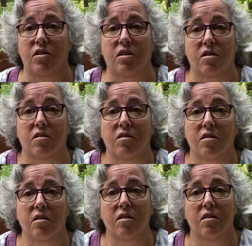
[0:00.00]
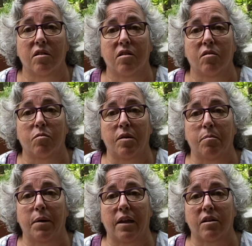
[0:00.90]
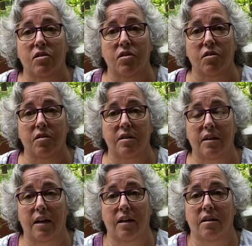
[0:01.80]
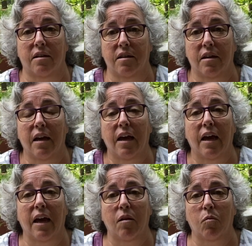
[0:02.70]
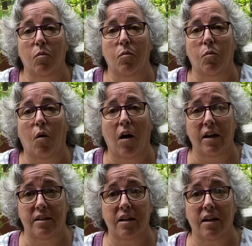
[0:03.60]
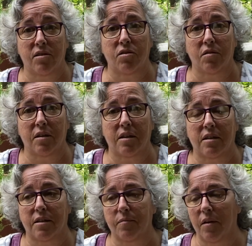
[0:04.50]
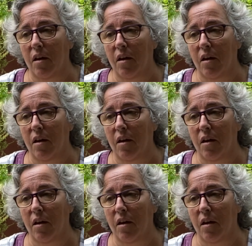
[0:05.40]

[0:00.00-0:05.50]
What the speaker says: year when Bella turned 10. And why did I do this?